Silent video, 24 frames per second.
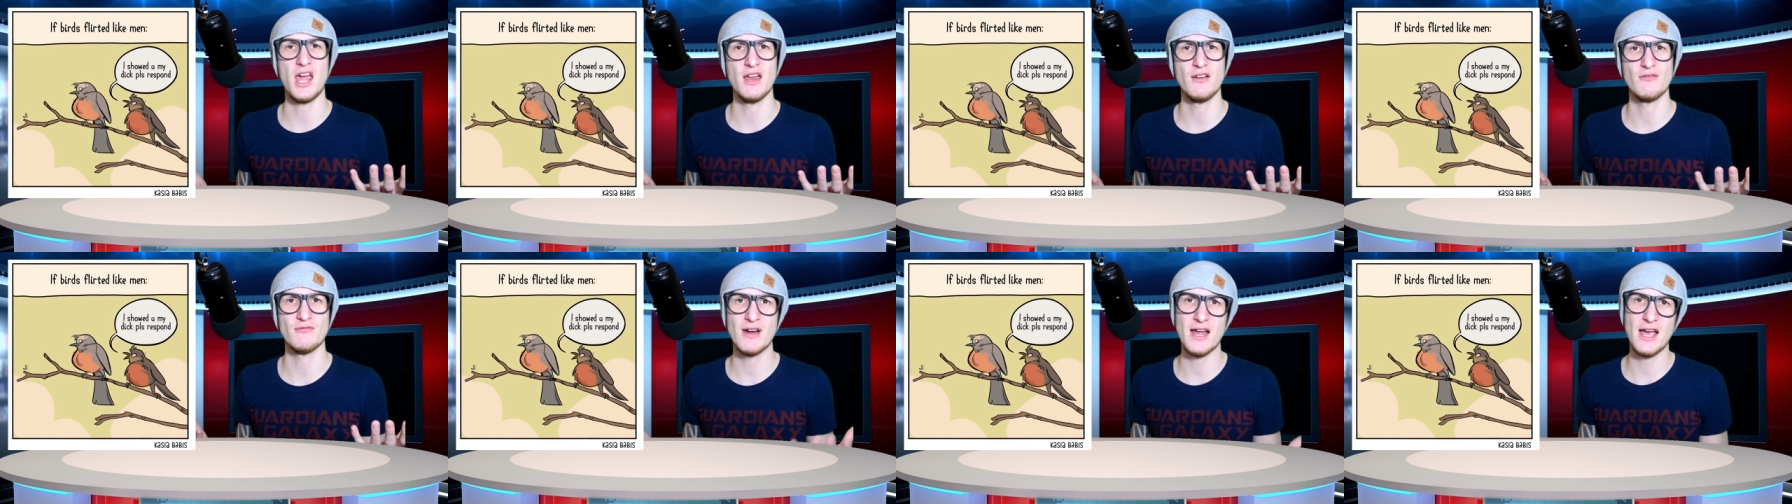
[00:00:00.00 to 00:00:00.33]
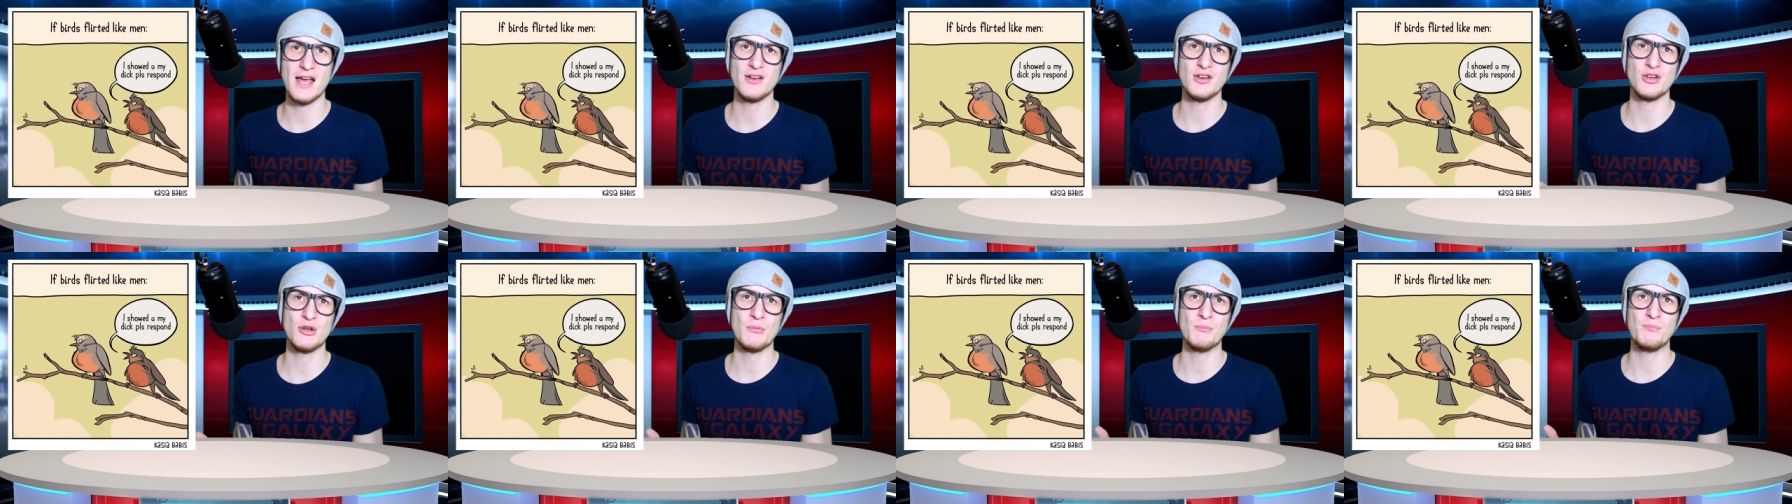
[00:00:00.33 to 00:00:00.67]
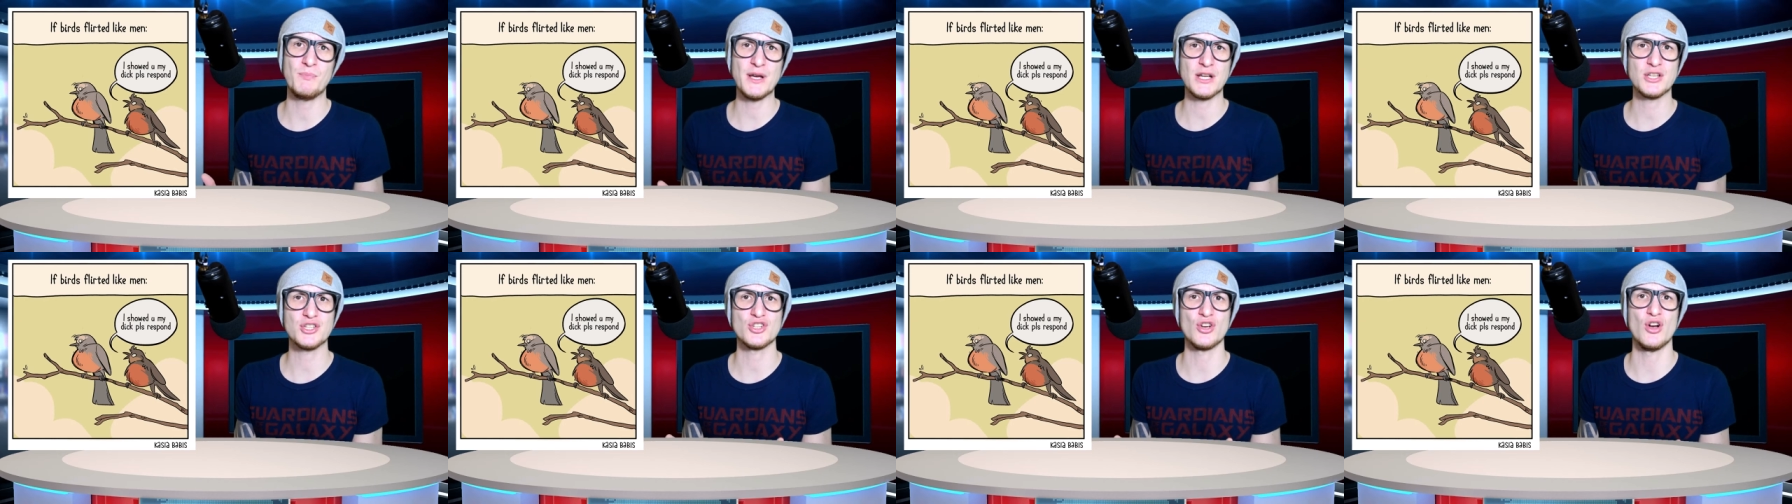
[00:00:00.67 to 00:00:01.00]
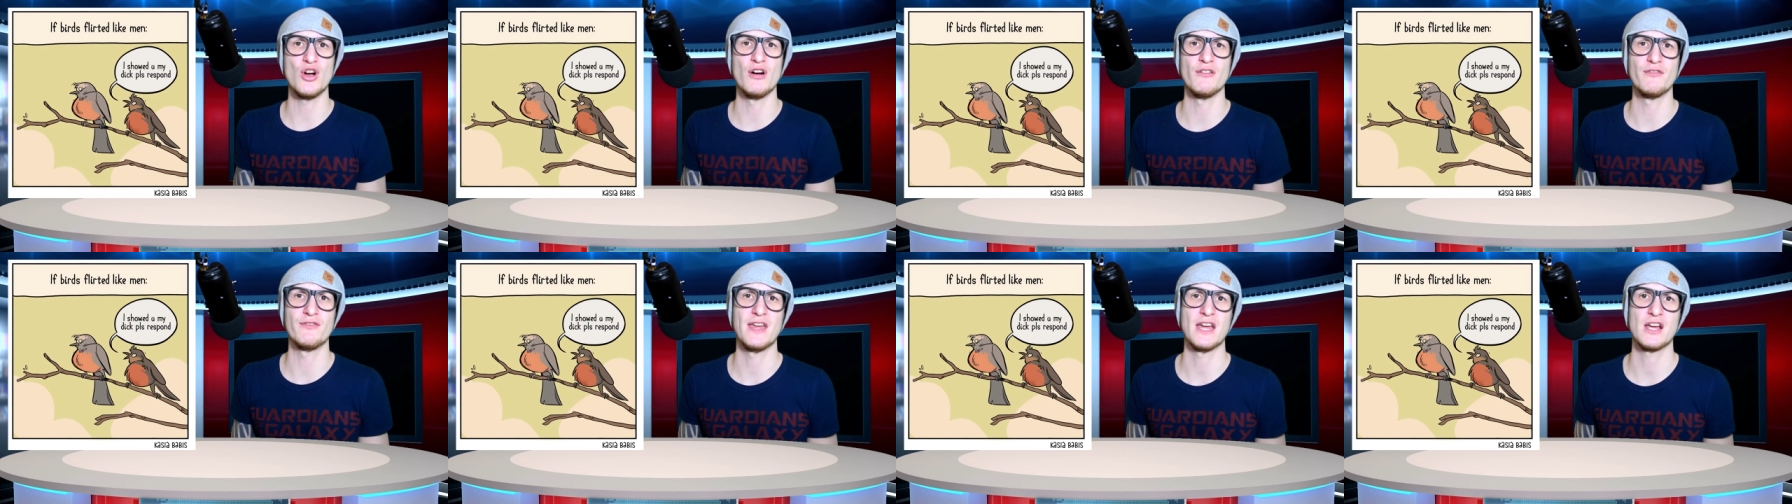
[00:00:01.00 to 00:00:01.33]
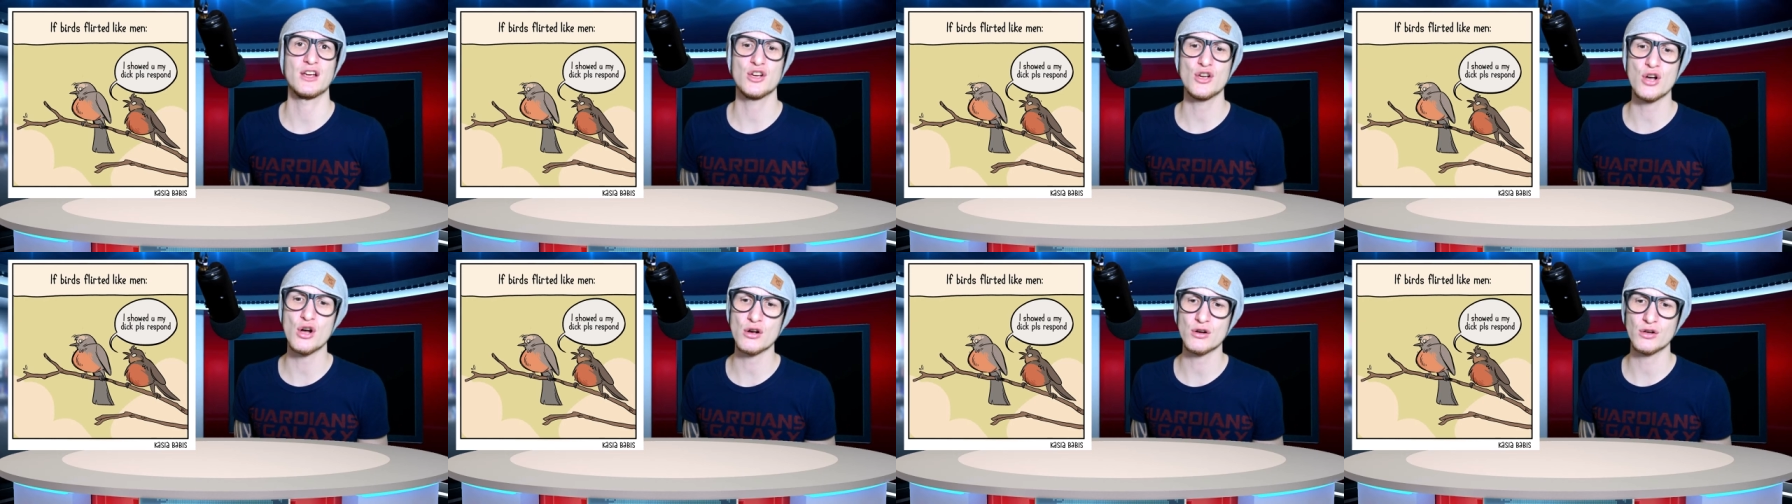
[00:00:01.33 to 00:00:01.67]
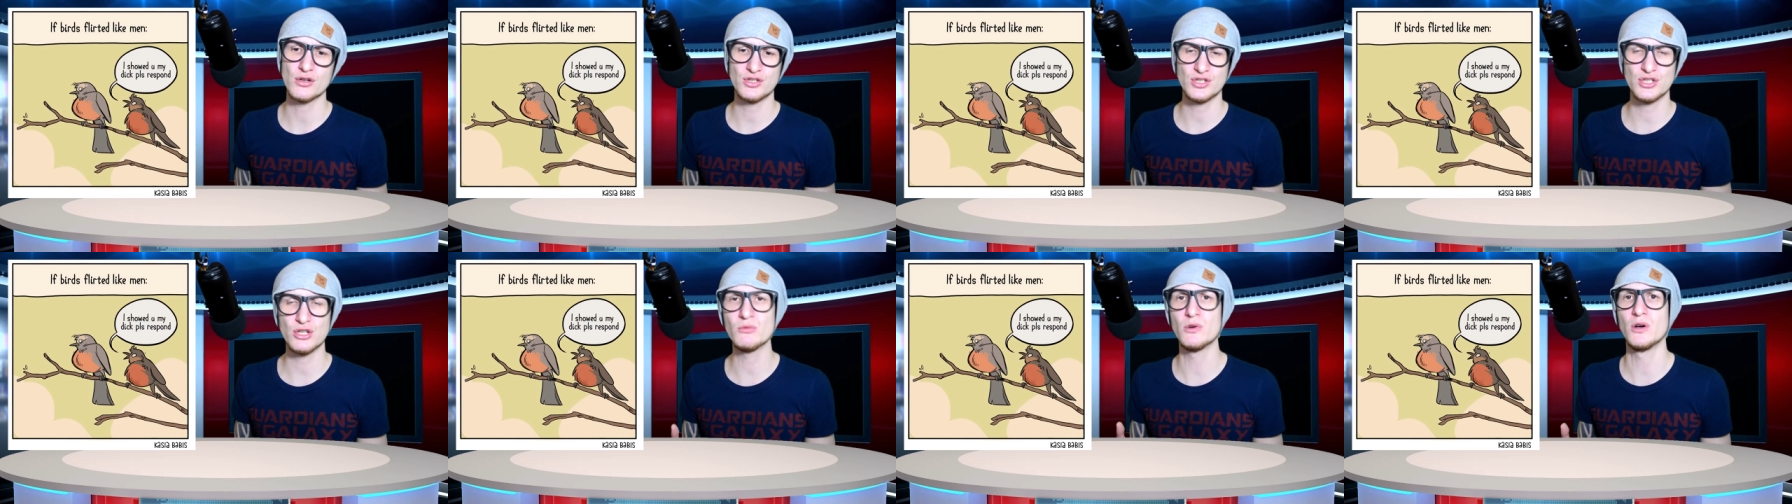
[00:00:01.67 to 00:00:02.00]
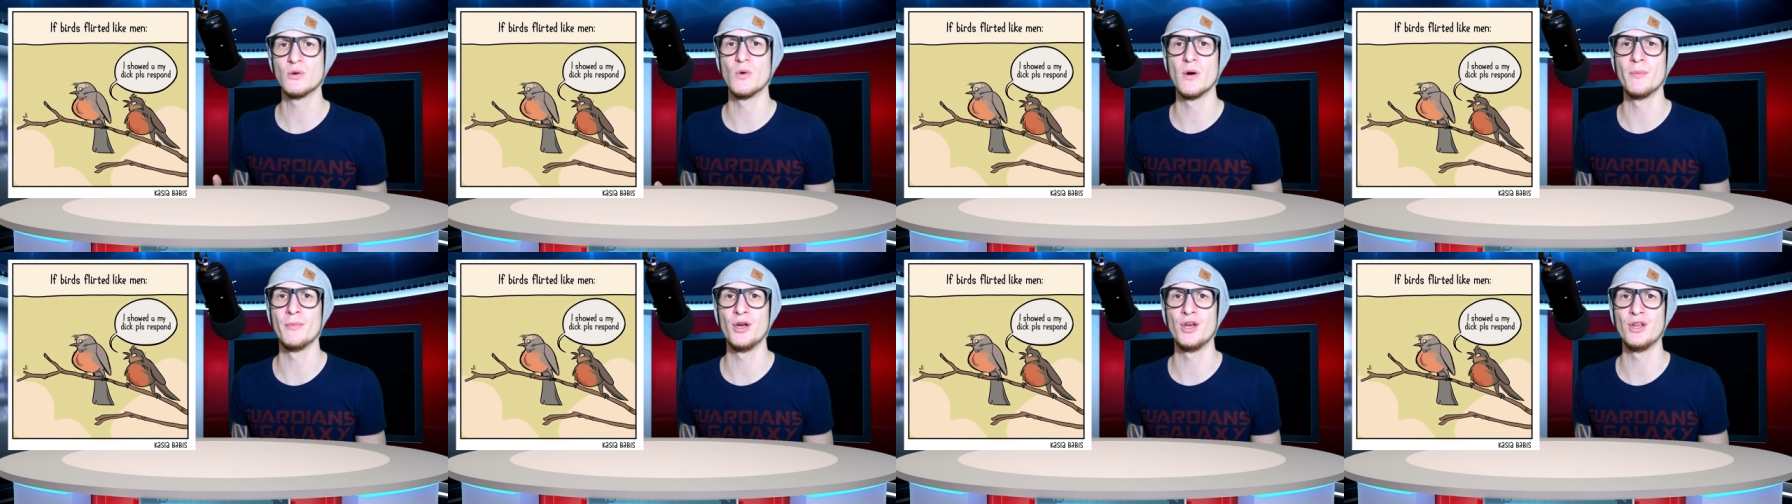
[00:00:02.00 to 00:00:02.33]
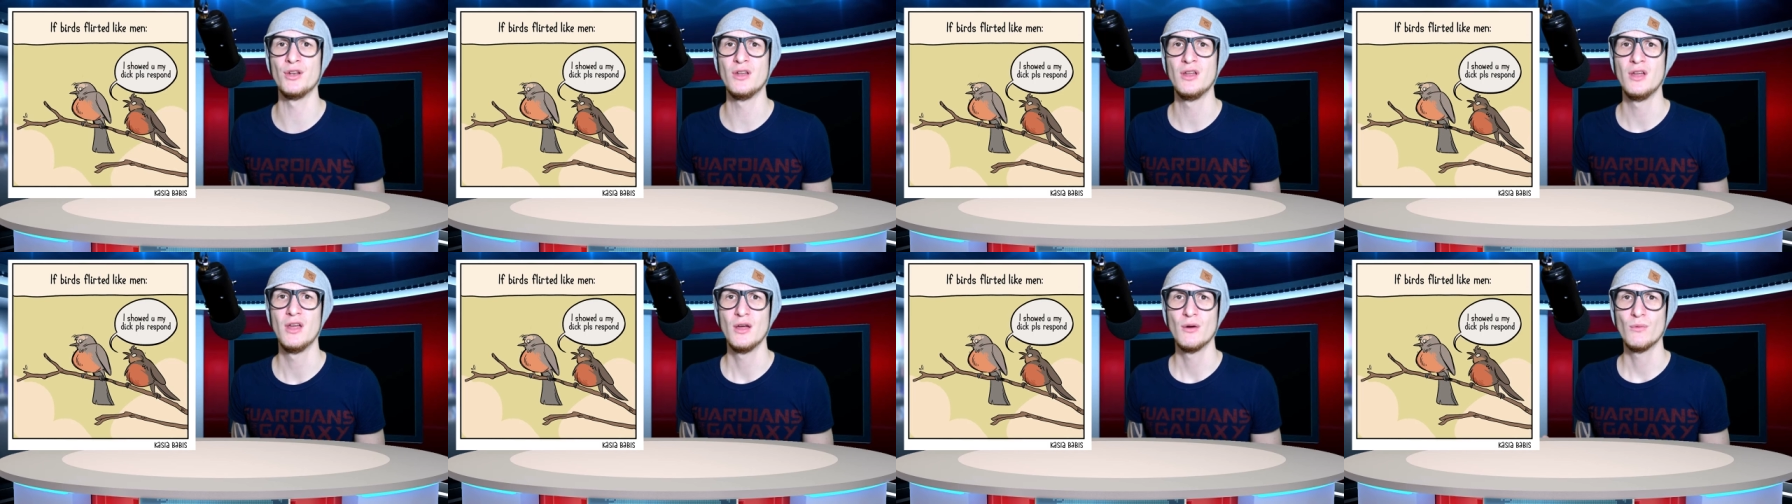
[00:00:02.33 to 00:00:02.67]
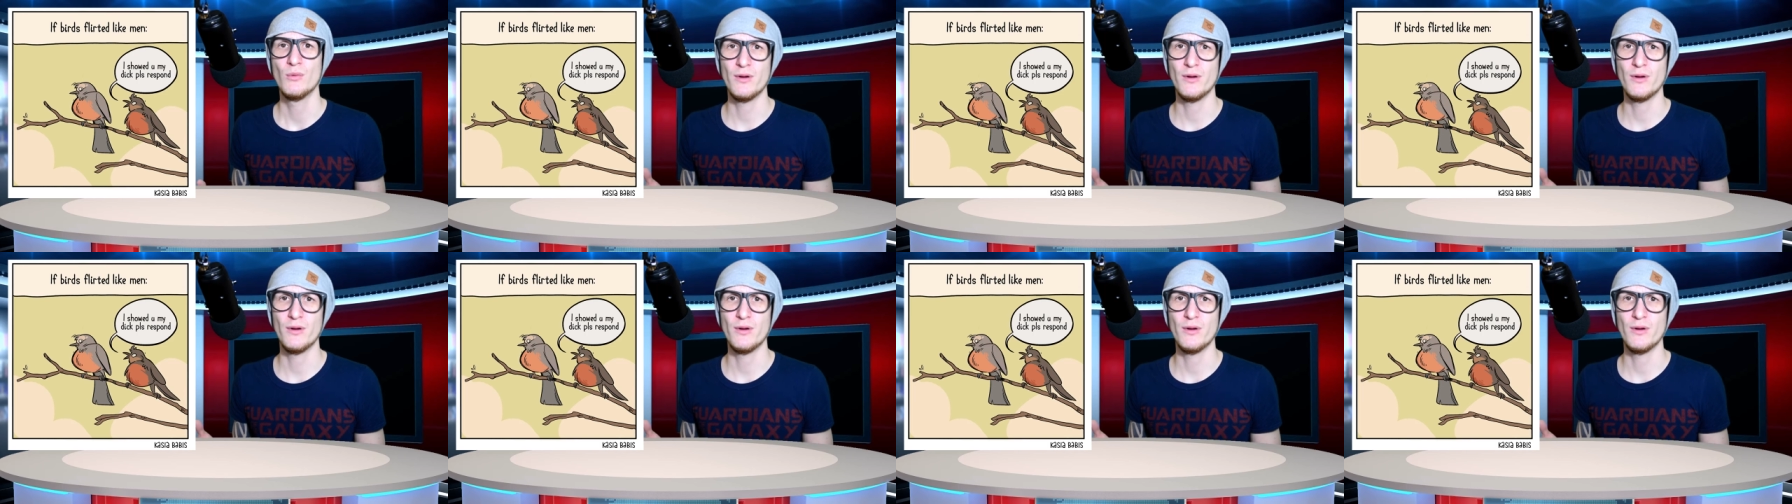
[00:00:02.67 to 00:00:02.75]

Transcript: a random picture of their cock to a woman